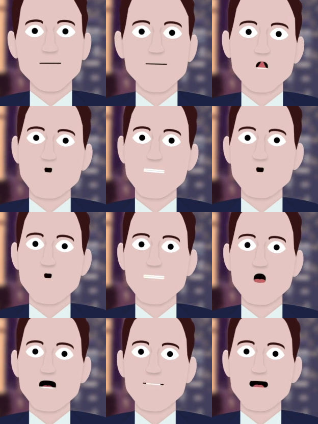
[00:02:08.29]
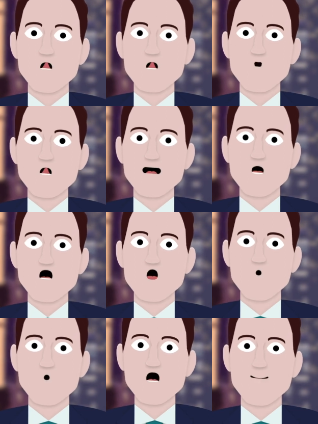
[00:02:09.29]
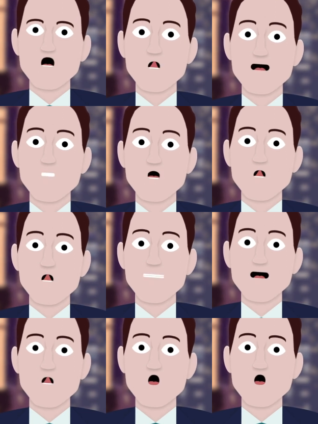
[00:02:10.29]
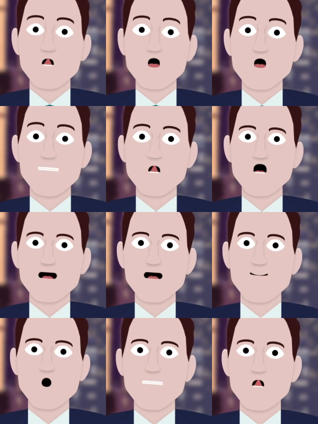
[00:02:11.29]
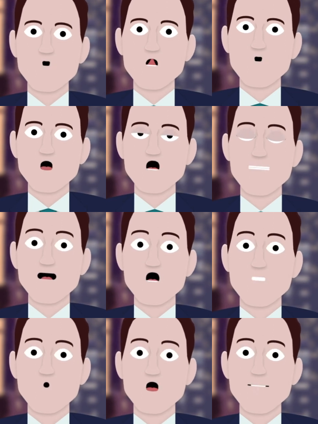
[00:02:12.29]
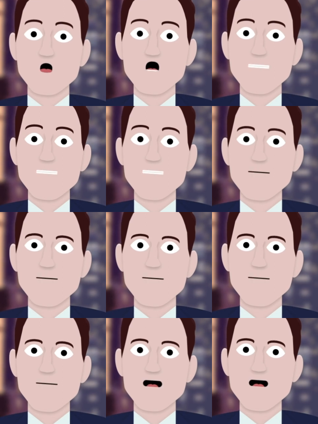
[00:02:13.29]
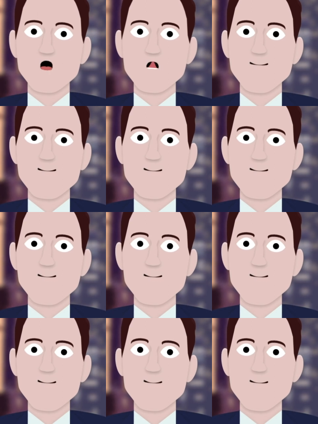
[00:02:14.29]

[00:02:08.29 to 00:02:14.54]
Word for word: The researchers believe that understanding how expectations and context can bolster a drug's actual effects may help